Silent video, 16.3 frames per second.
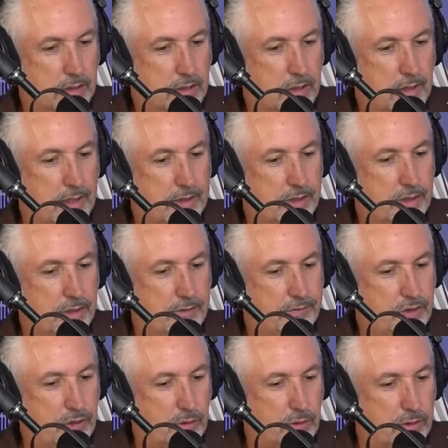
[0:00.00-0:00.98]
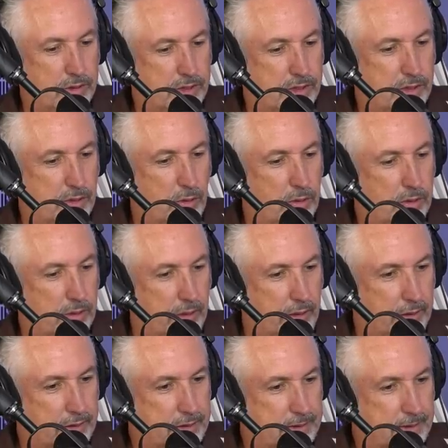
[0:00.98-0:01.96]
collection of short
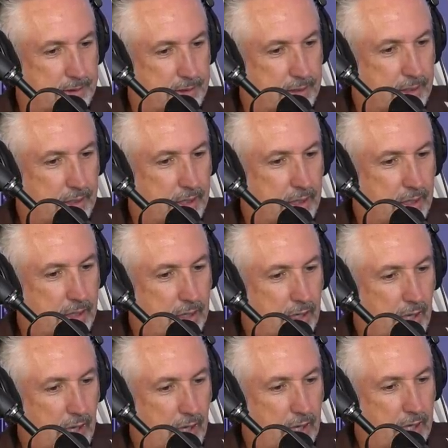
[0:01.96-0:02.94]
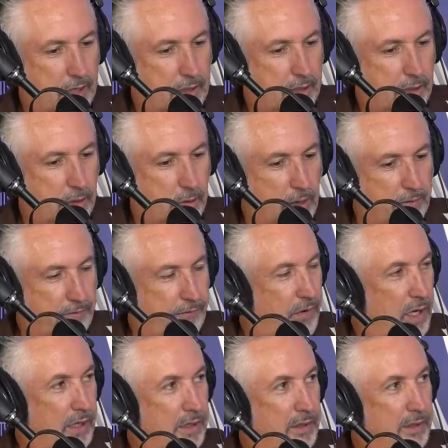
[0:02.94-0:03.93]
stories. And, you know, I
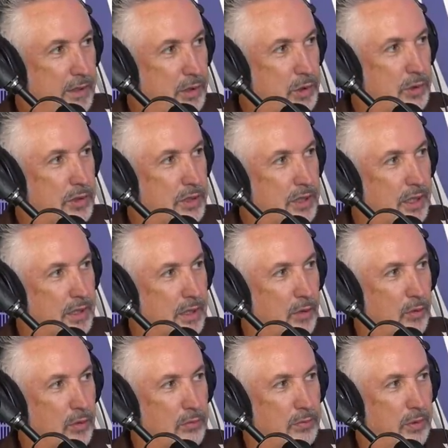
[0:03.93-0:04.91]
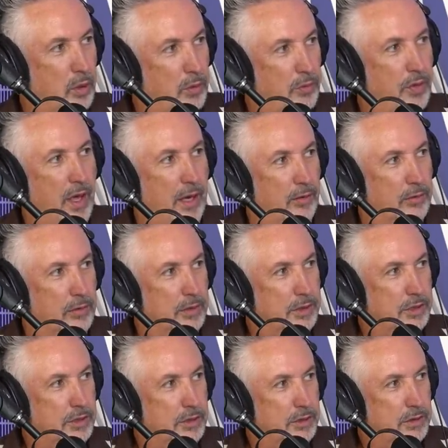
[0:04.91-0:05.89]
find it interesting that we're both Irish.